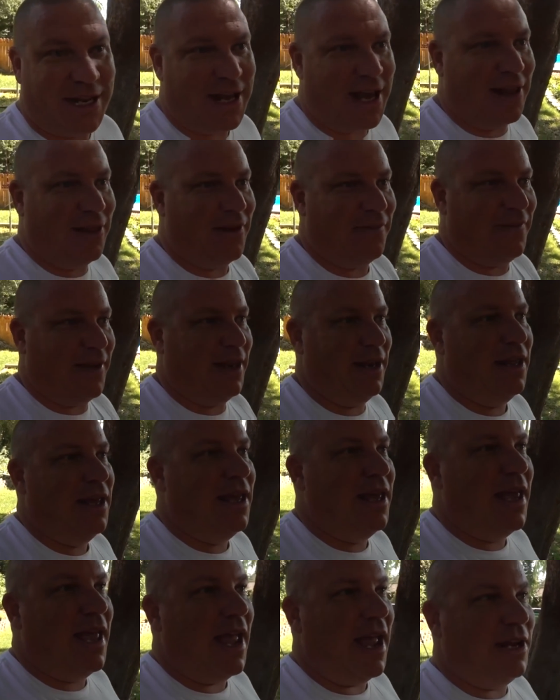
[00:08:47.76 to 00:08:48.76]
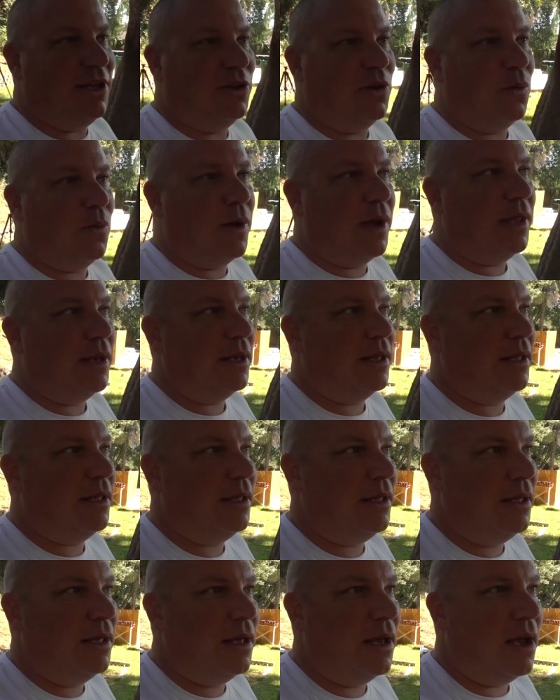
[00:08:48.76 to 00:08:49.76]
it. I love it. And you know what?
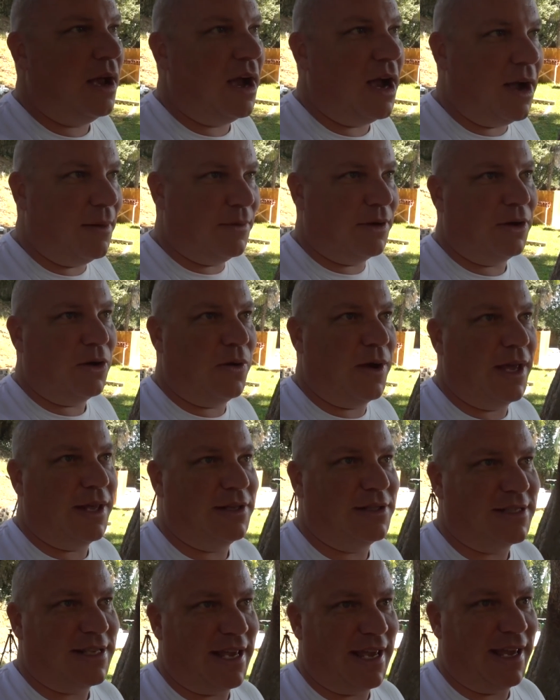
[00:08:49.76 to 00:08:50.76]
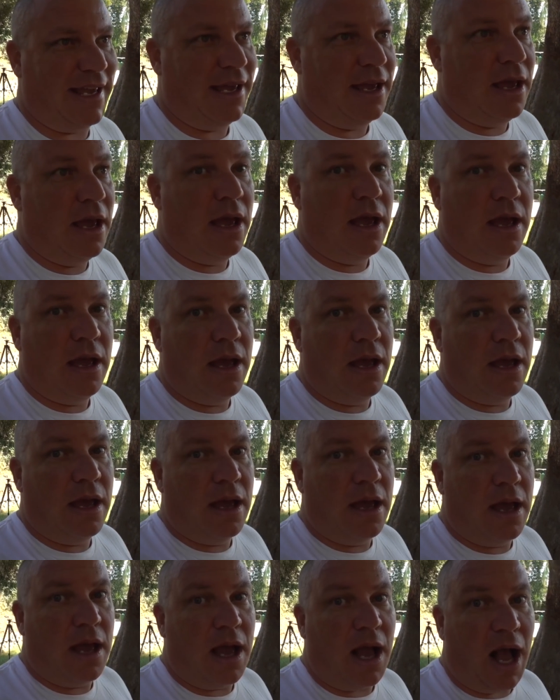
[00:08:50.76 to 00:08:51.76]
I'm going to go ahead and say,
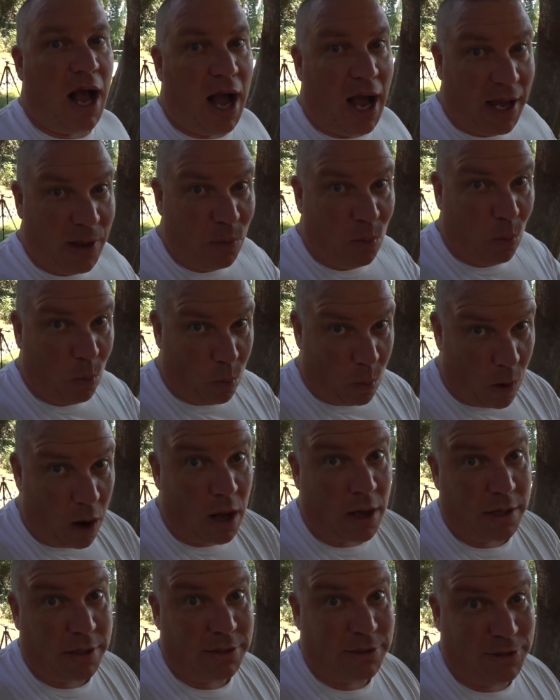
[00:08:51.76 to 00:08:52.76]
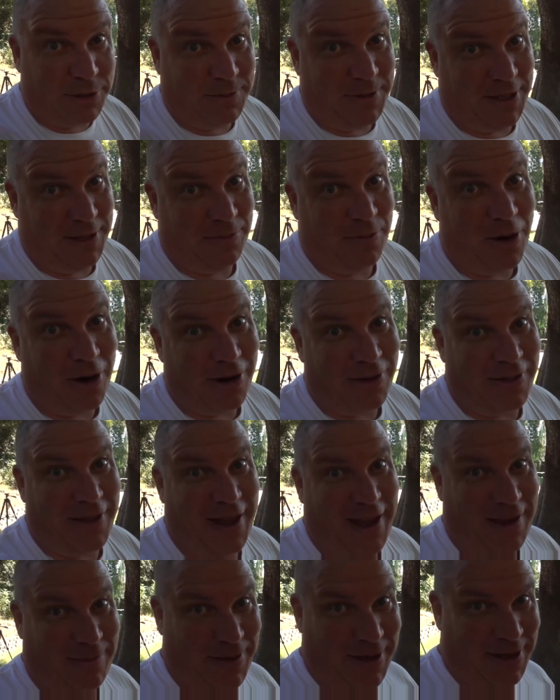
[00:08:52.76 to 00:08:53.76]
I want to be part of
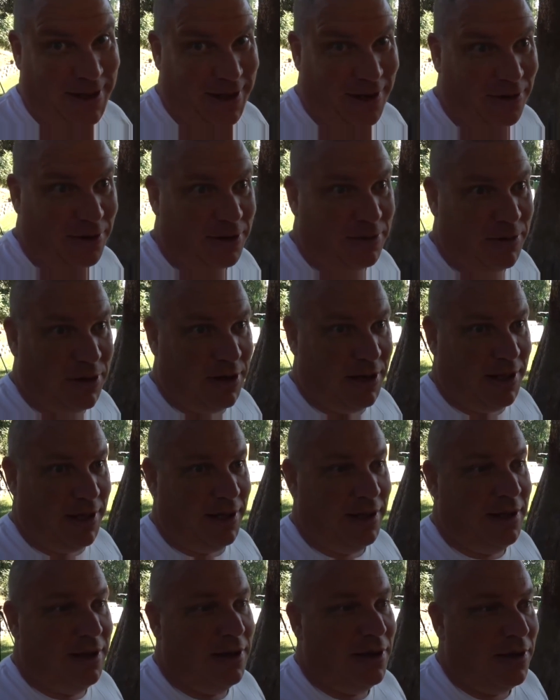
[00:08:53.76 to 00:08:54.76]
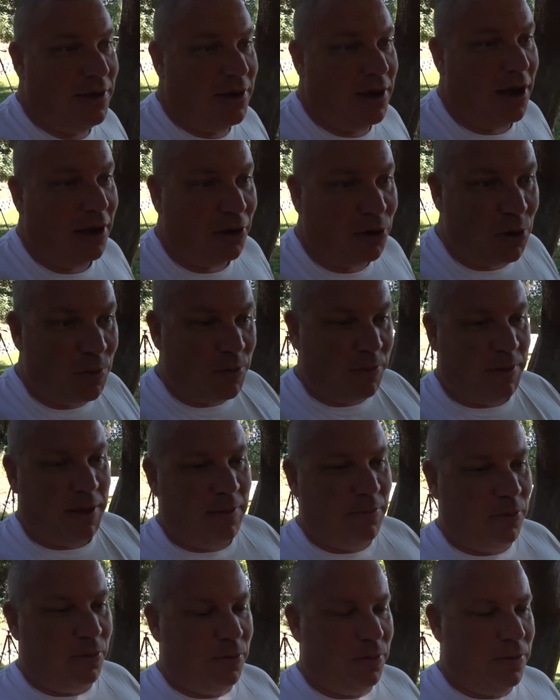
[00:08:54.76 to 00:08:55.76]
the A B D L community. A group of
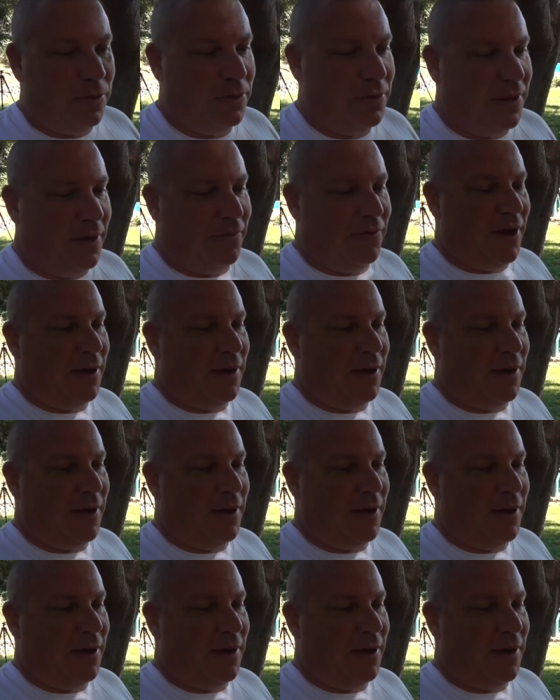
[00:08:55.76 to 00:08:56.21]
people that